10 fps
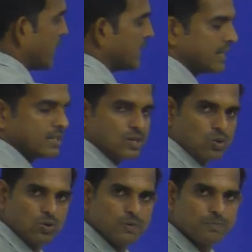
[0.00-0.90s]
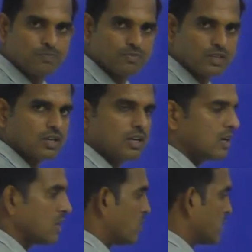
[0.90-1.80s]
end at 2.
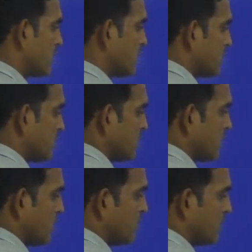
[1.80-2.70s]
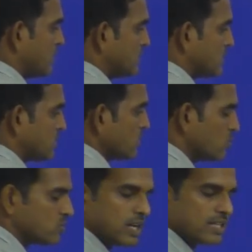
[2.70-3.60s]
Okay, if I just
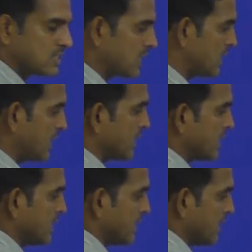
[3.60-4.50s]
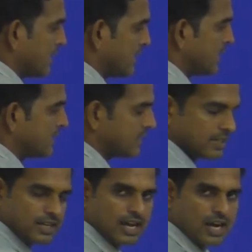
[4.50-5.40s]
use less than, I can
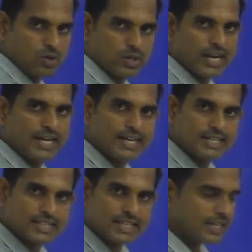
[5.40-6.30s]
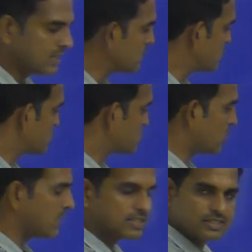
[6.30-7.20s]
I have to end at 3.
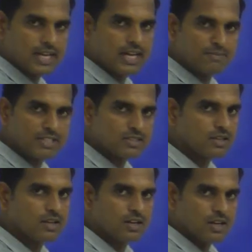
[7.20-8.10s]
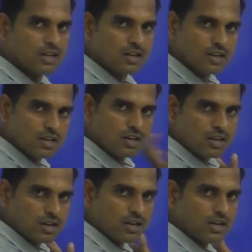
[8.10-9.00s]
So less than means
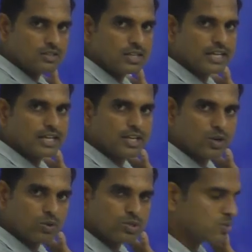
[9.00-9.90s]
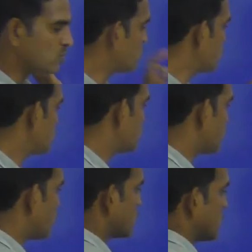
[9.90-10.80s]
less than or equals to 2.
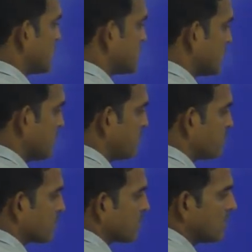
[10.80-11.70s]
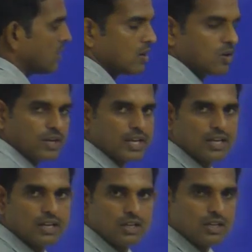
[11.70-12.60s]
This both are same.
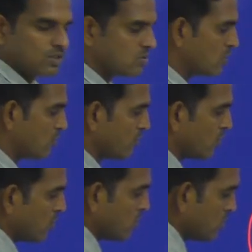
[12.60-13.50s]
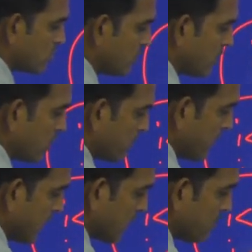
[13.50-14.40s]
Okay, so if you should not
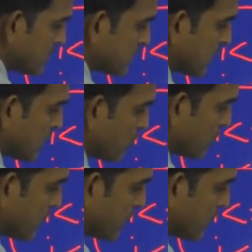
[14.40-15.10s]
make a mistake of